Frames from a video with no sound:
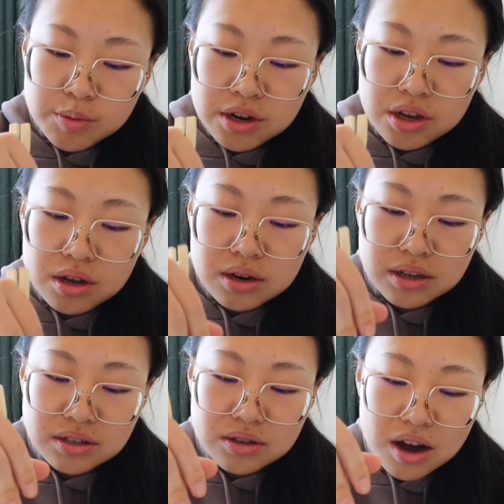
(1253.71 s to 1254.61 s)
pretty good.
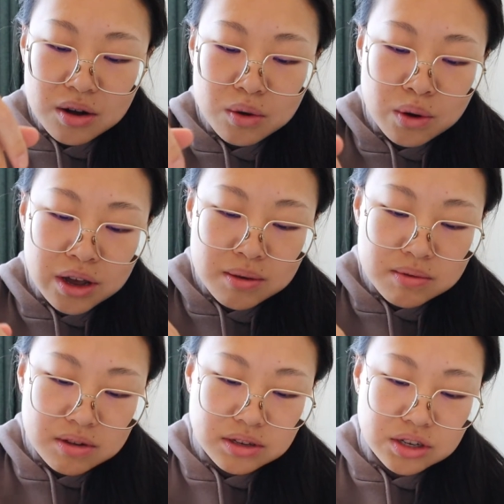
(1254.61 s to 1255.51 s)
It's not quite
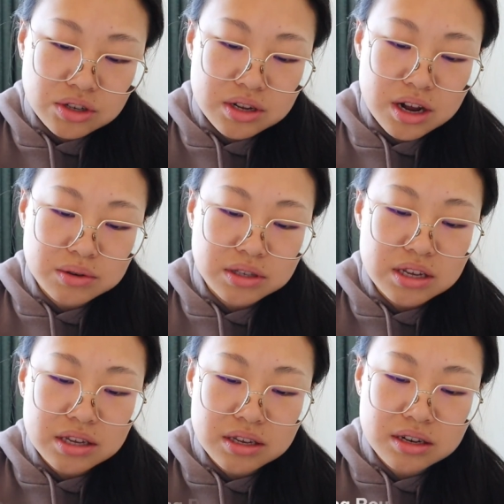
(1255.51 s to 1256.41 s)
the dish that I was
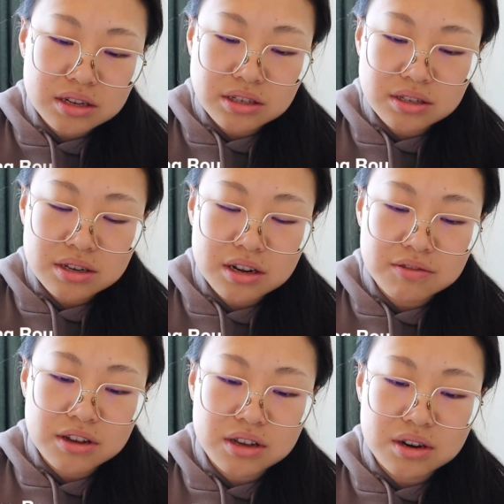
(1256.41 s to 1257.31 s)
thinking it is. It's kind of
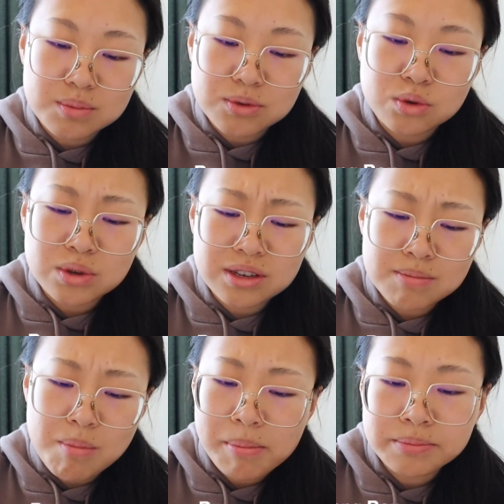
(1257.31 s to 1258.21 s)
like an in-between.